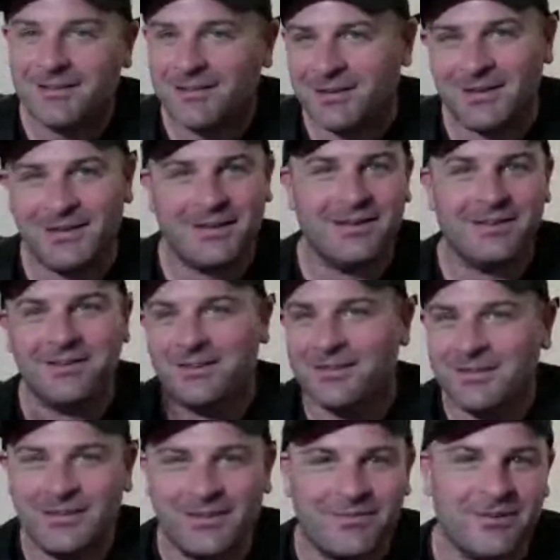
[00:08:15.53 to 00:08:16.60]
And
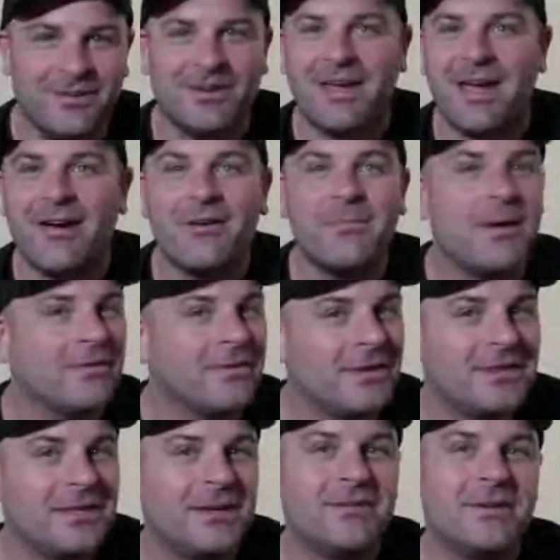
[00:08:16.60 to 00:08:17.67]
if you care about the
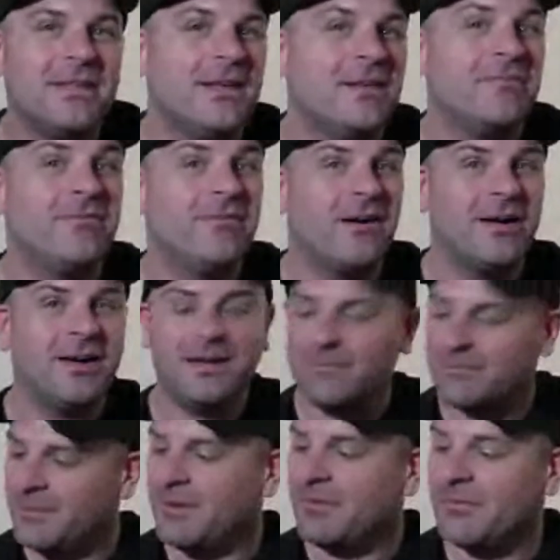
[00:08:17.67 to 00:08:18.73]
theory, then fine,
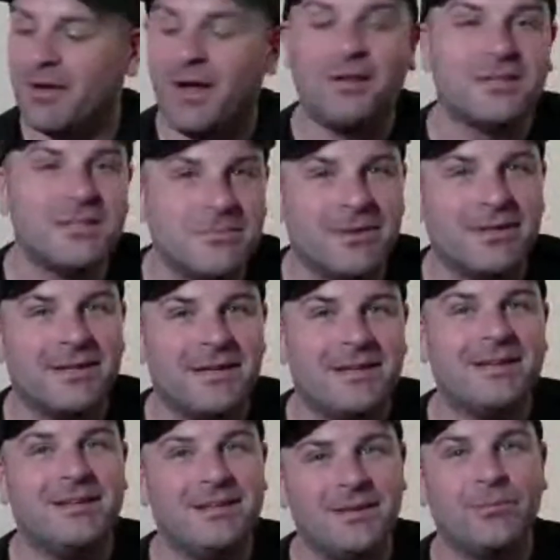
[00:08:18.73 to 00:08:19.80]
but
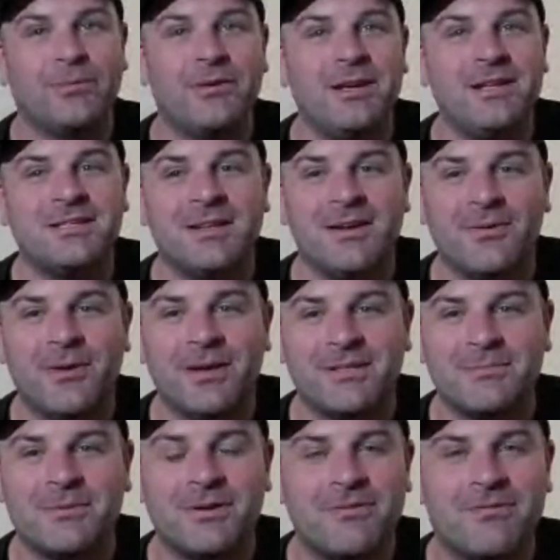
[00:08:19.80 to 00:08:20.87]
ultimately you need to know where
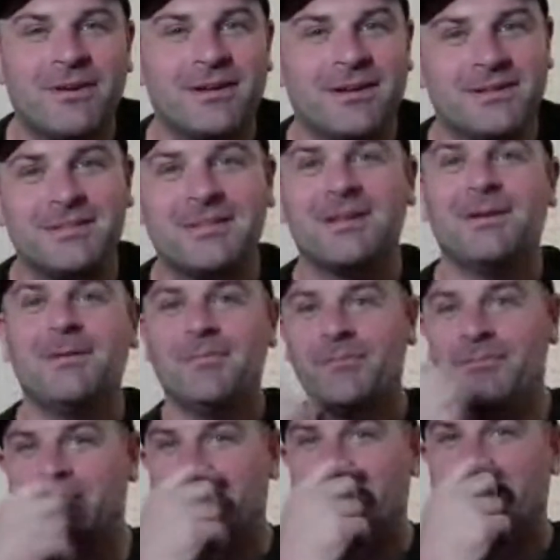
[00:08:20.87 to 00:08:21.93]
to put your fingers
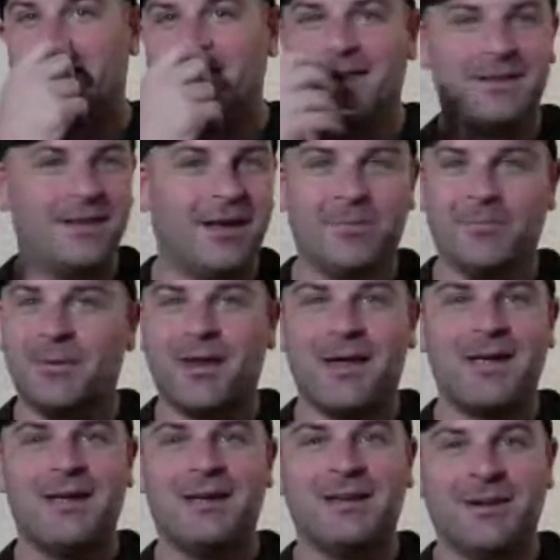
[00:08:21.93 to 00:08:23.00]
and
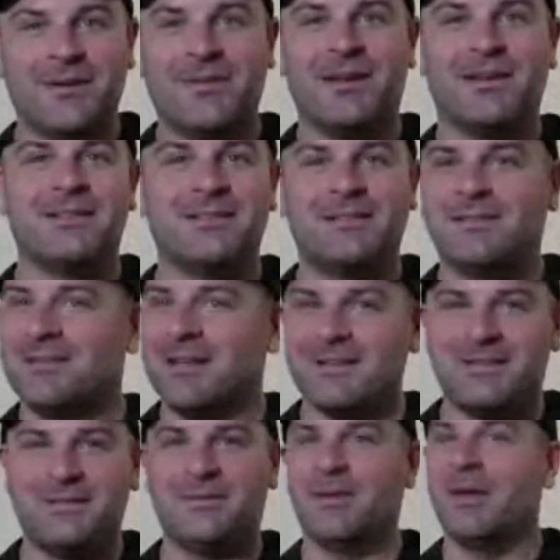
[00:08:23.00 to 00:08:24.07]
play it. You know, that's
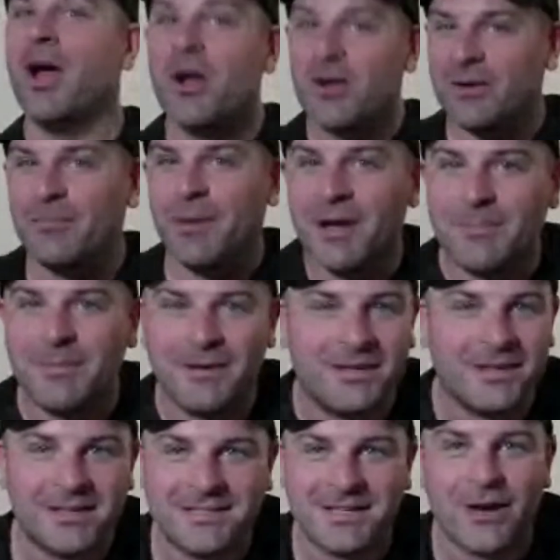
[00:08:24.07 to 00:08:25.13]
the, in my opinion,
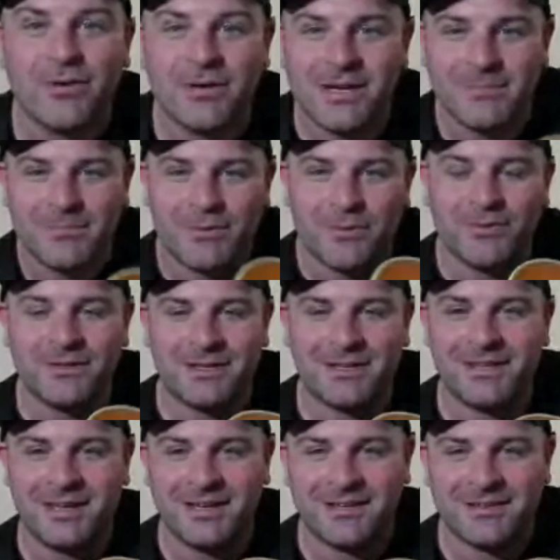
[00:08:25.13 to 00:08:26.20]
that's the only important
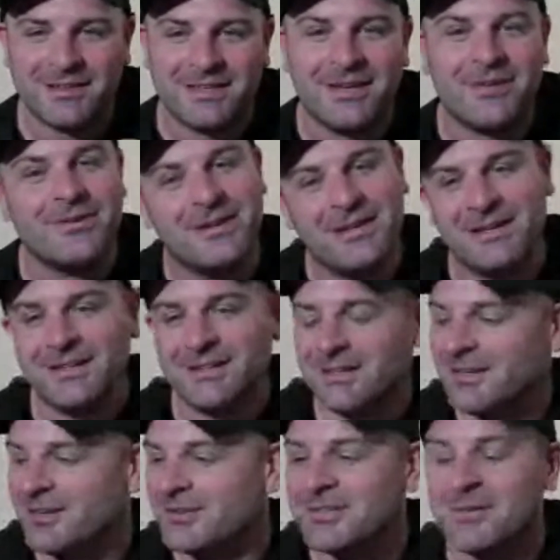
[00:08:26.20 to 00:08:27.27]
thing. The theory,
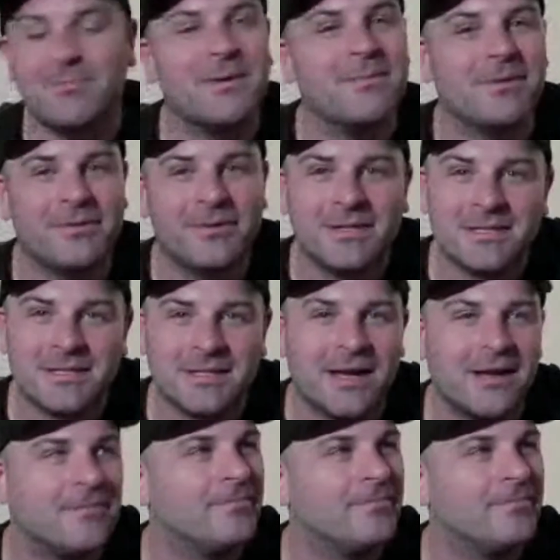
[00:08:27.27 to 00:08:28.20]
you know, some people are into that.